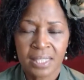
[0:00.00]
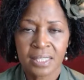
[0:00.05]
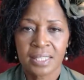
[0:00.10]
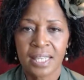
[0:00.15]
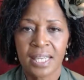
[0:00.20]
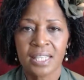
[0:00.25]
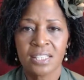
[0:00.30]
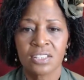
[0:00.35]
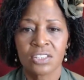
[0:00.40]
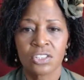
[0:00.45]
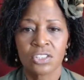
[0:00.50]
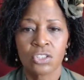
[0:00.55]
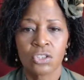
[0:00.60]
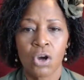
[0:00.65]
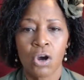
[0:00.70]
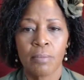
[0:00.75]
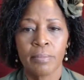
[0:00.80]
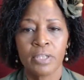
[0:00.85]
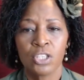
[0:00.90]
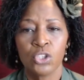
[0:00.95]
In today's
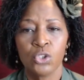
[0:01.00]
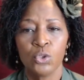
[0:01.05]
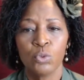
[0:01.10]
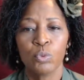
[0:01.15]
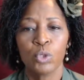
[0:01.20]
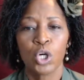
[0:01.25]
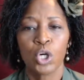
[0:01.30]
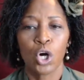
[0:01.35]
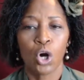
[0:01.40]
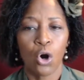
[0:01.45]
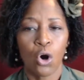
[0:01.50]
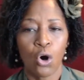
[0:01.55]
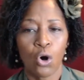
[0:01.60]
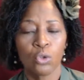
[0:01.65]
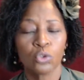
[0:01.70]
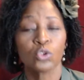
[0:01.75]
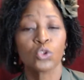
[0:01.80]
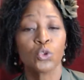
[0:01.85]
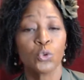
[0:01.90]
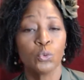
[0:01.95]
installment, you were
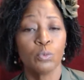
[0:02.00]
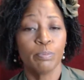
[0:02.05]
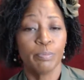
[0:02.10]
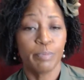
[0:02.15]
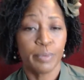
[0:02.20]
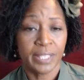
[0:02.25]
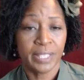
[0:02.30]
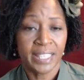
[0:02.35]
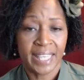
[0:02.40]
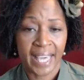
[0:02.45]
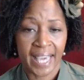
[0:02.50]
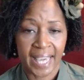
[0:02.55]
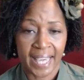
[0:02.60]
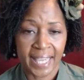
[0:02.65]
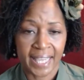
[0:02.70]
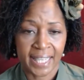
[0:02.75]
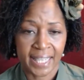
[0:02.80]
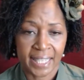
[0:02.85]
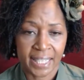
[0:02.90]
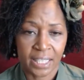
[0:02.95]
called to be
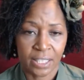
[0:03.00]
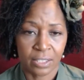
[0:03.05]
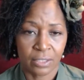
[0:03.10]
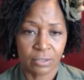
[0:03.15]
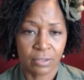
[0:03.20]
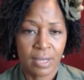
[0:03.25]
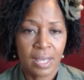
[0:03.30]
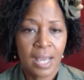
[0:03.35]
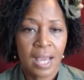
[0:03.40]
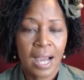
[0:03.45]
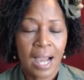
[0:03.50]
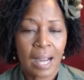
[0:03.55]
a healer.